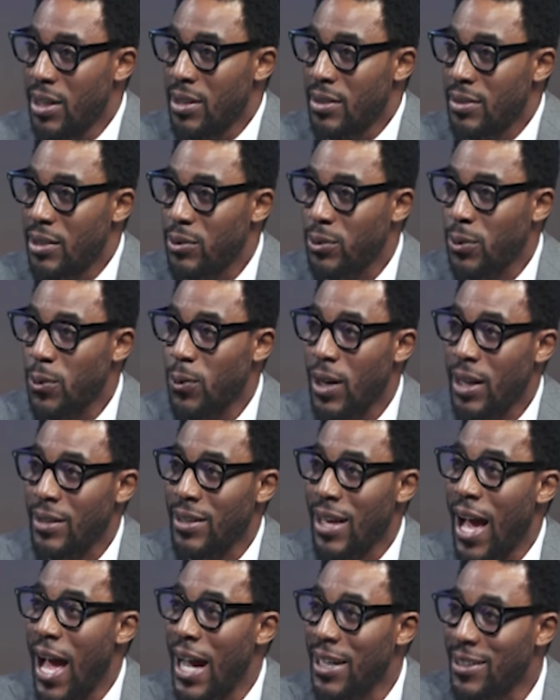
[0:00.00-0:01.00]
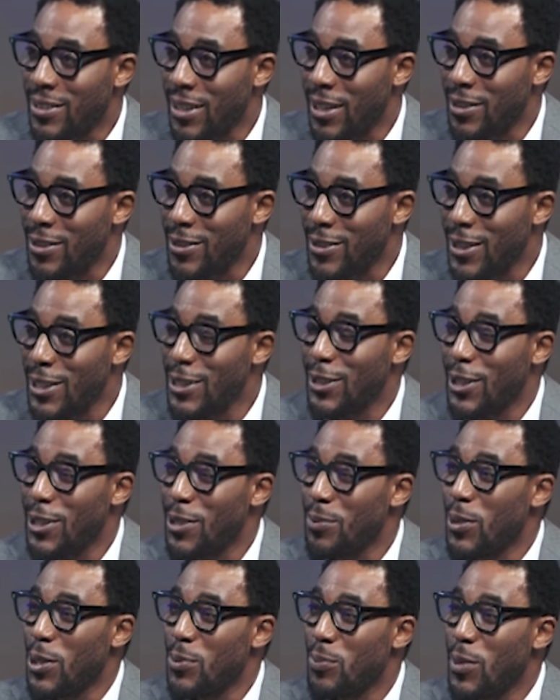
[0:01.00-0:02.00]
The school has access. Teachers
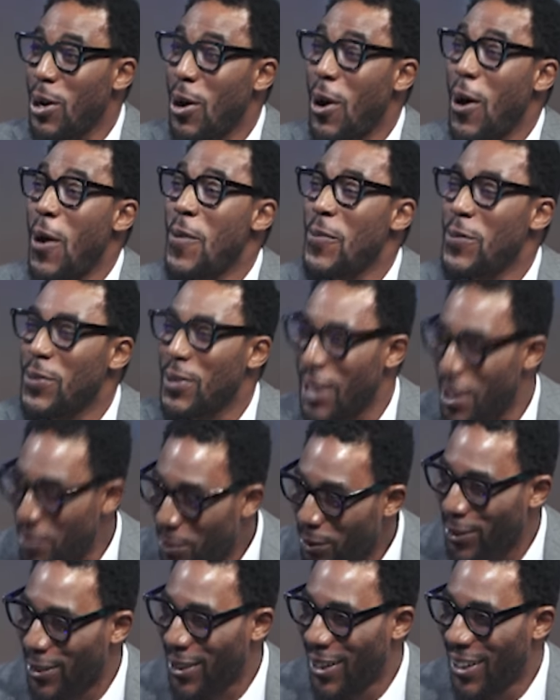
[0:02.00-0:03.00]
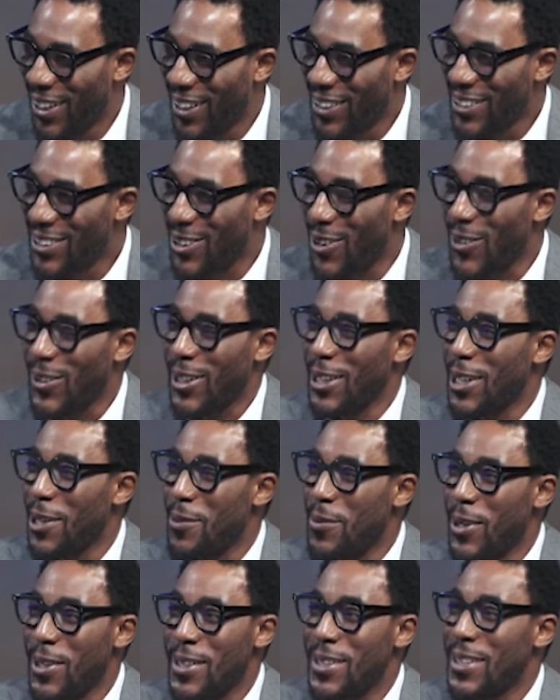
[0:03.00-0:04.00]
must be comfortable talking
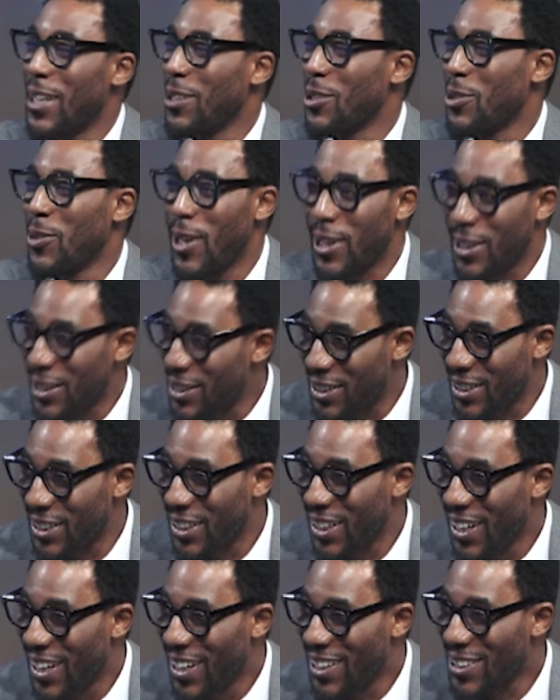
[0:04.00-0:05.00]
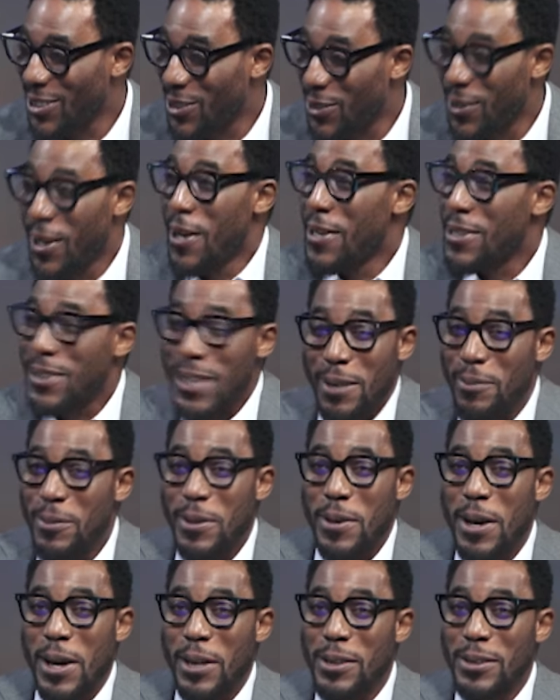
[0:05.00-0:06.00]
about sexuality.
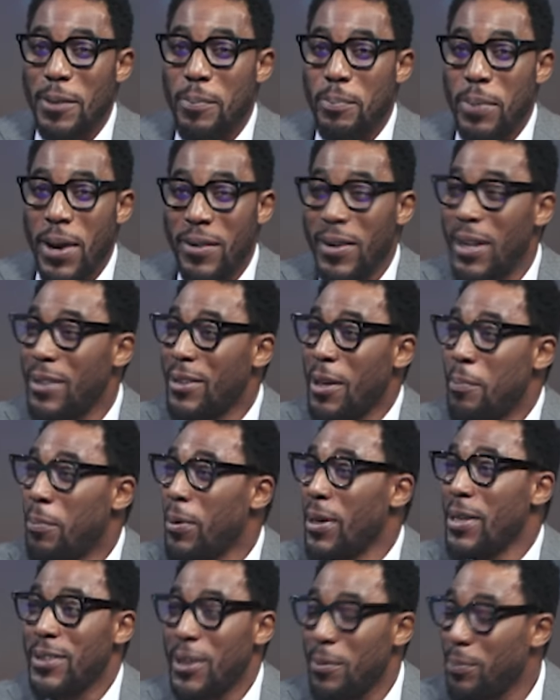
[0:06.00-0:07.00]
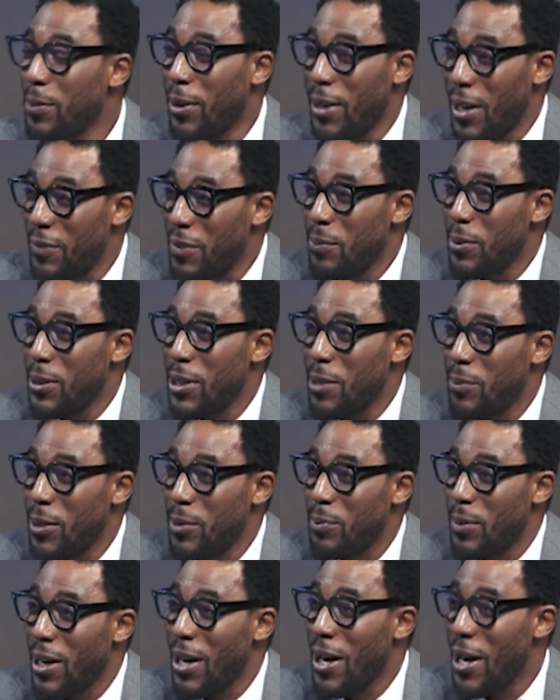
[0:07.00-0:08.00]
The parent, the principal, everybody must
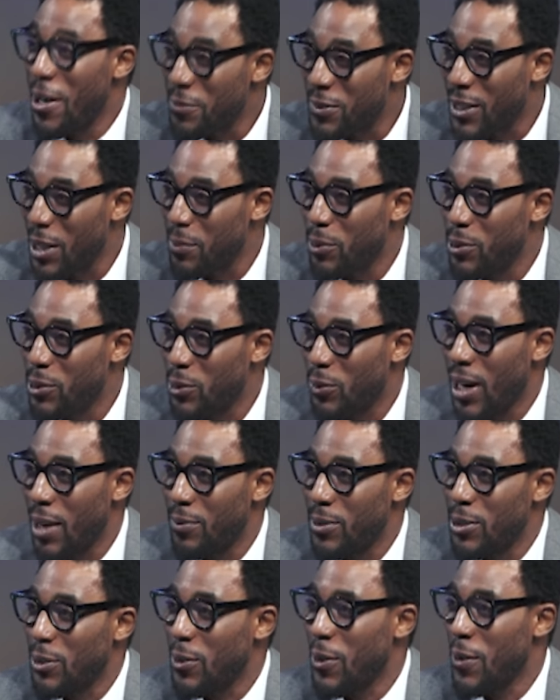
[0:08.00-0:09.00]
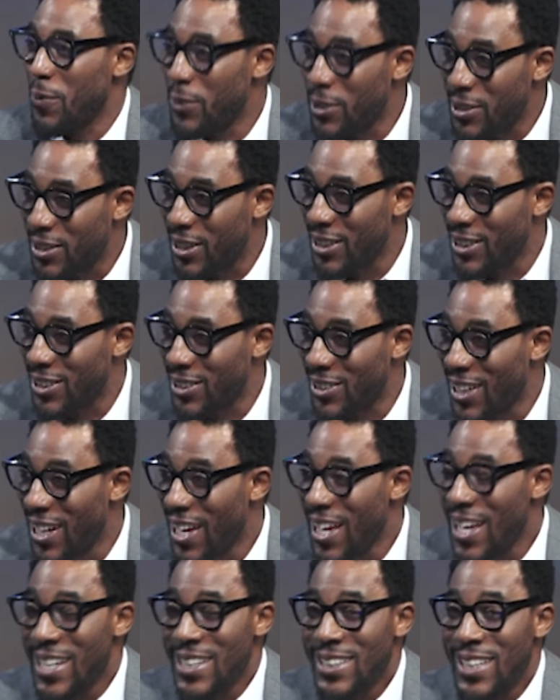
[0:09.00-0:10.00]
be comfortable to have this conversation.
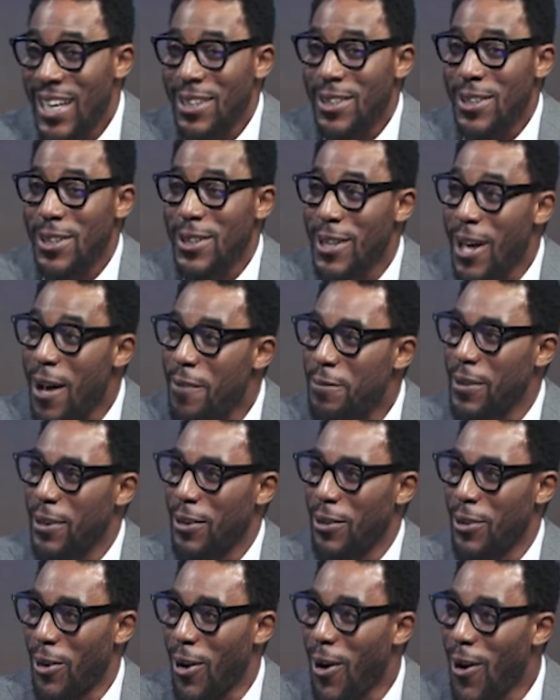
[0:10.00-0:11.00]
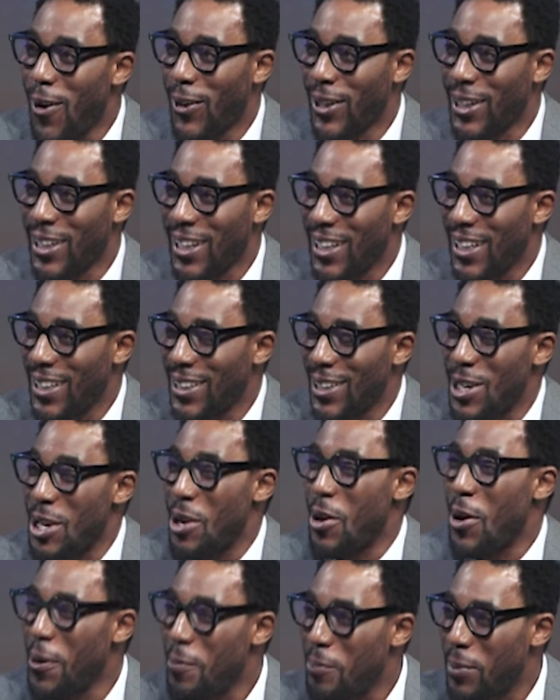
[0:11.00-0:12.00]
Mm-hmm. There's nothing wrong in a
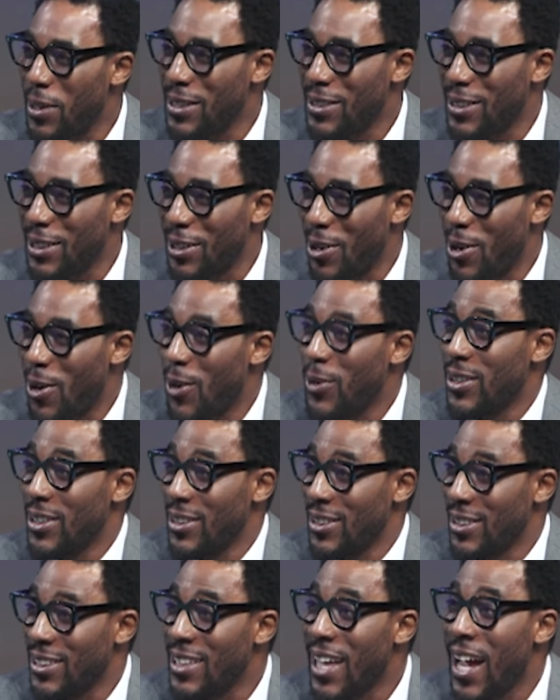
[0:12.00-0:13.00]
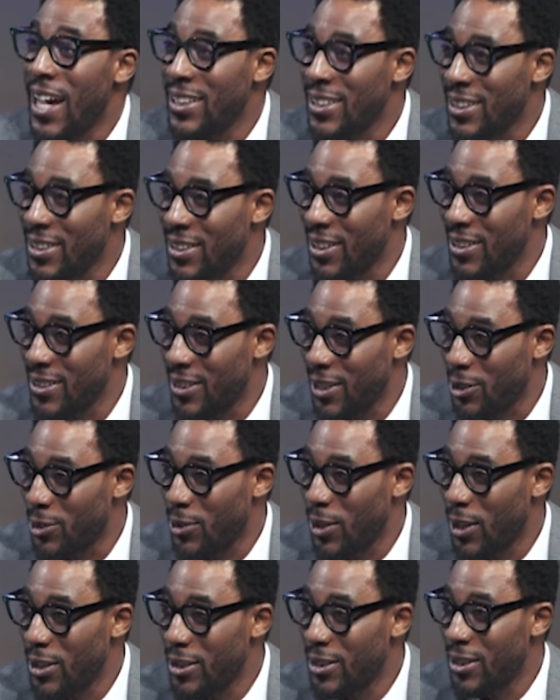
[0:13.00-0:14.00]
young person understanding their
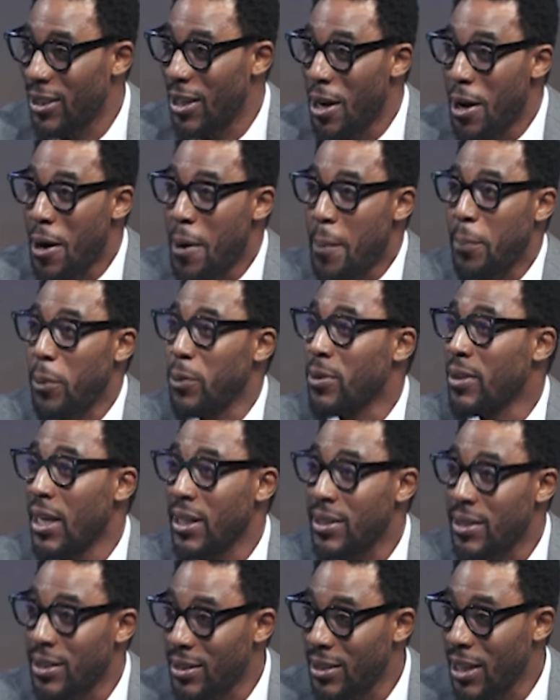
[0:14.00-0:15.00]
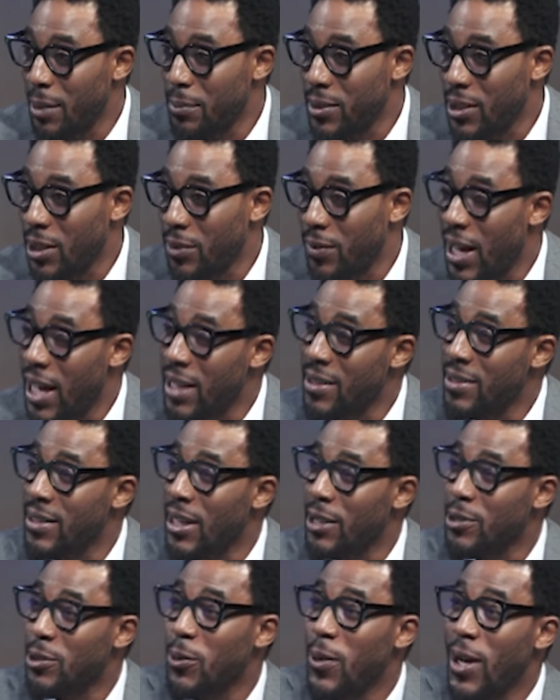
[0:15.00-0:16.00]
sexuality, protecting themselves. And
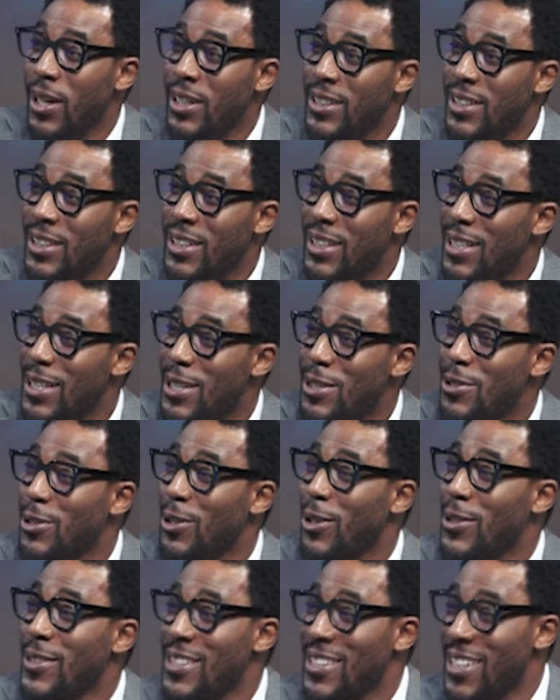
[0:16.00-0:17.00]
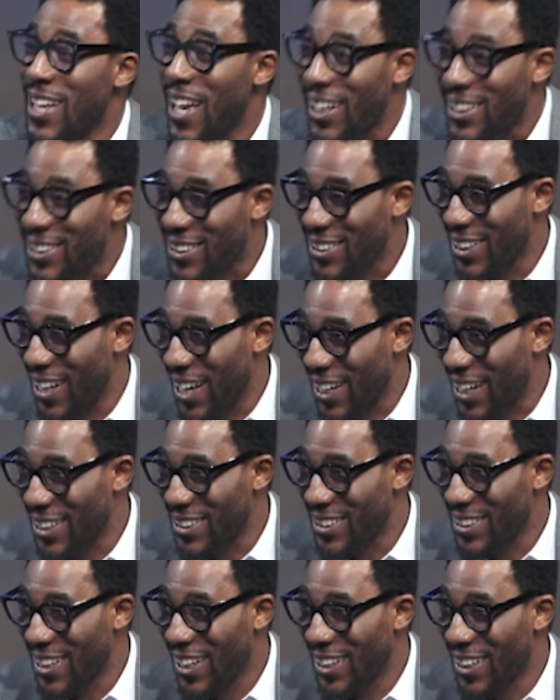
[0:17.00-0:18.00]
sexuality is not sex, like I
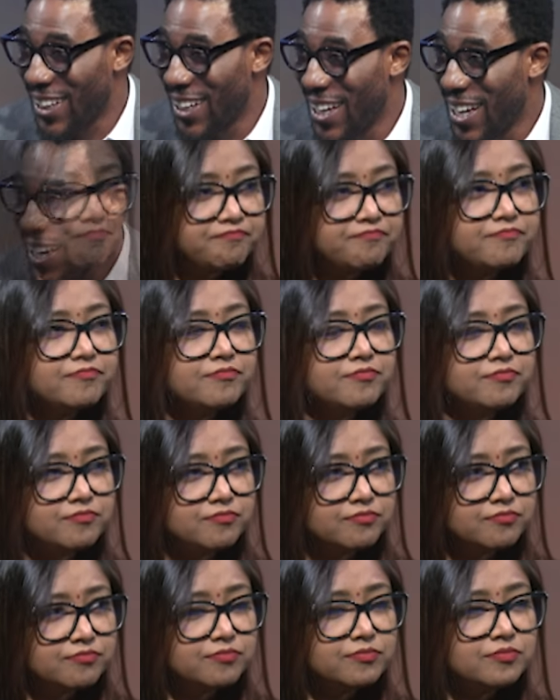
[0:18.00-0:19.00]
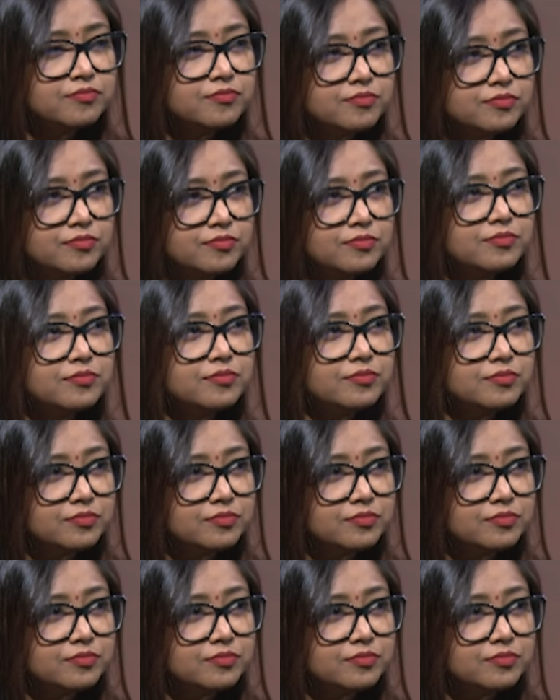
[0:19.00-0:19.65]
said. Sex is a different thing.